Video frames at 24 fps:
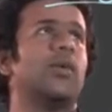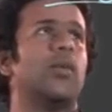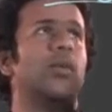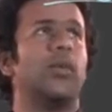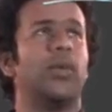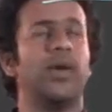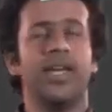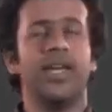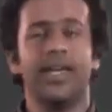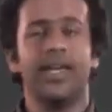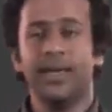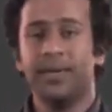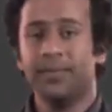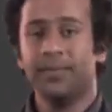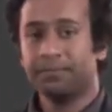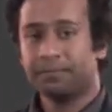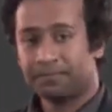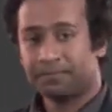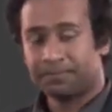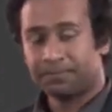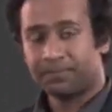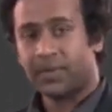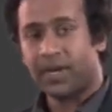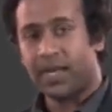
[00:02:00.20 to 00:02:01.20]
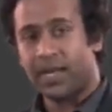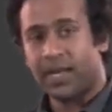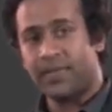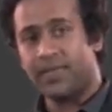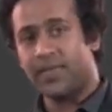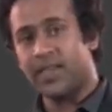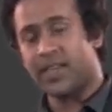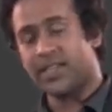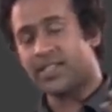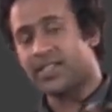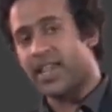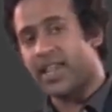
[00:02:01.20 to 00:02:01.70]
V in
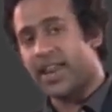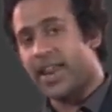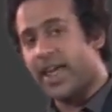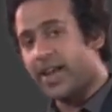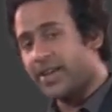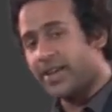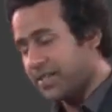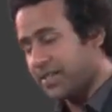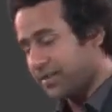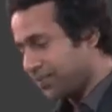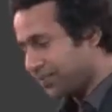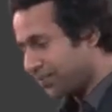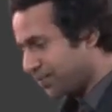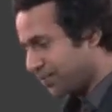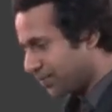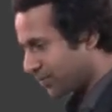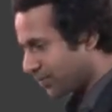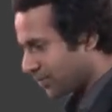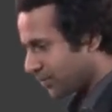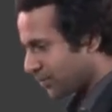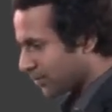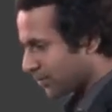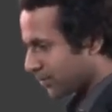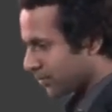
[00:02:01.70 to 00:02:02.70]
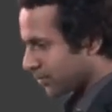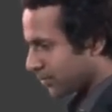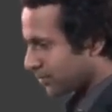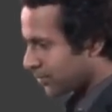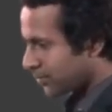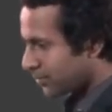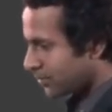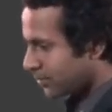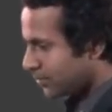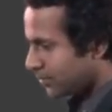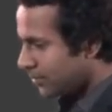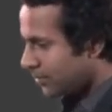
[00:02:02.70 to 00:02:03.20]
this direction.
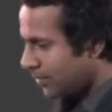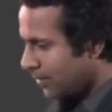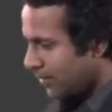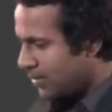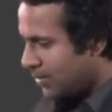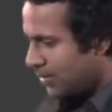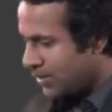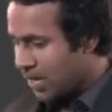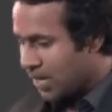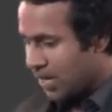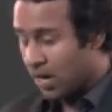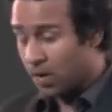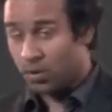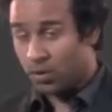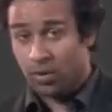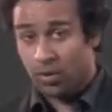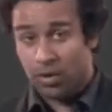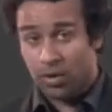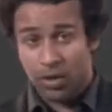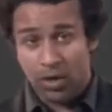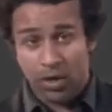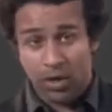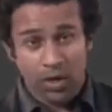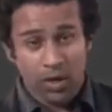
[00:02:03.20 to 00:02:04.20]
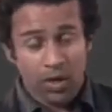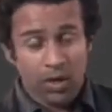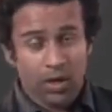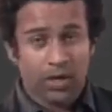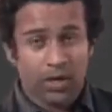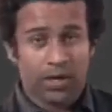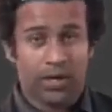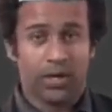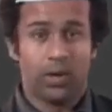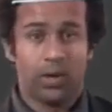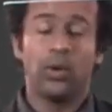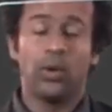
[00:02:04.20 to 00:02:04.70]
Now,
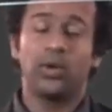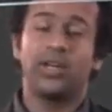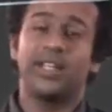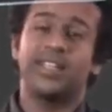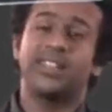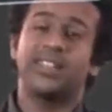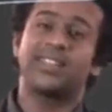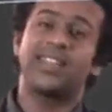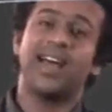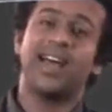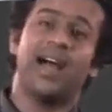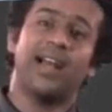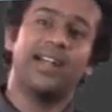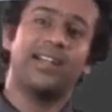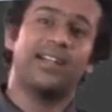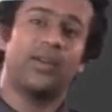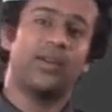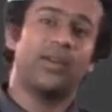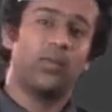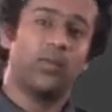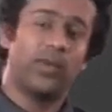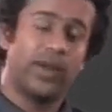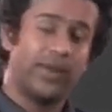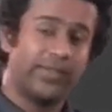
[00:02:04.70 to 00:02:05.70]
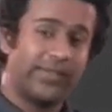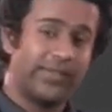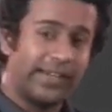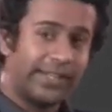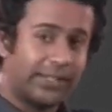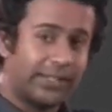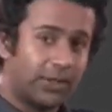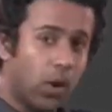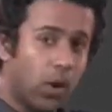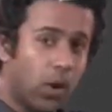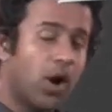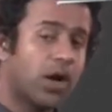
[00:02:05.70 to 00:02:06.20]
notice that when we
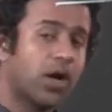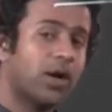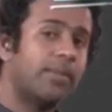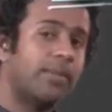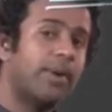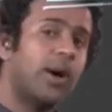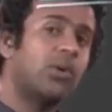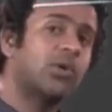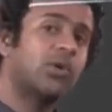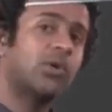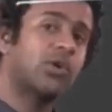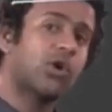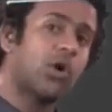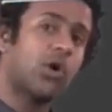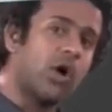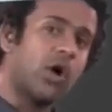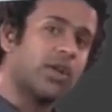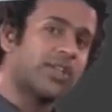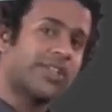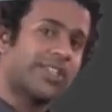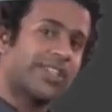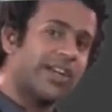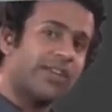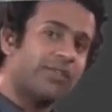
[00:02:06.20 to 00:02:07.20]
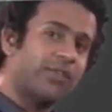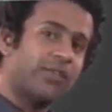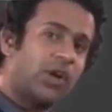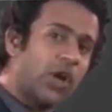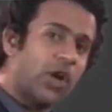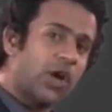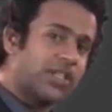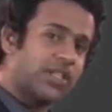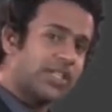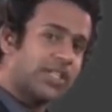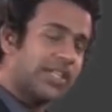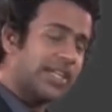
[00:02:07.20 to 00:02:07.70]
talk about constant
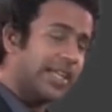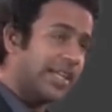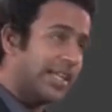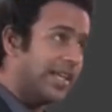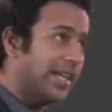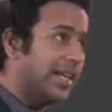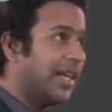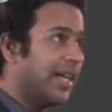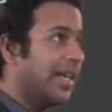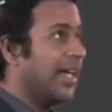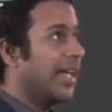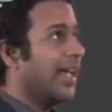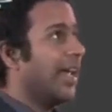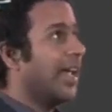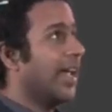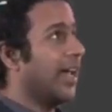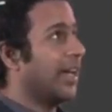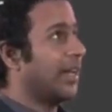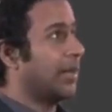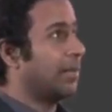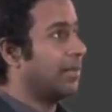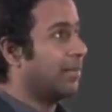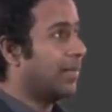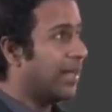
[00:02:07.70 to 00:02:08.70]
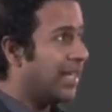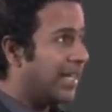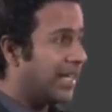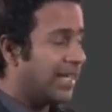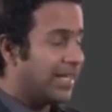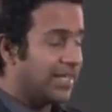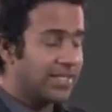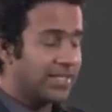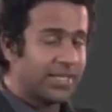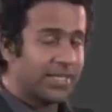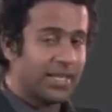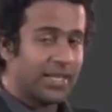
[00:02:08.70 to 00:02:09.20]
velocity, it
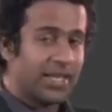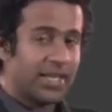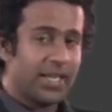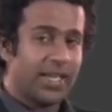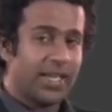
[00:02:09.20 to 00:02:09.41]
means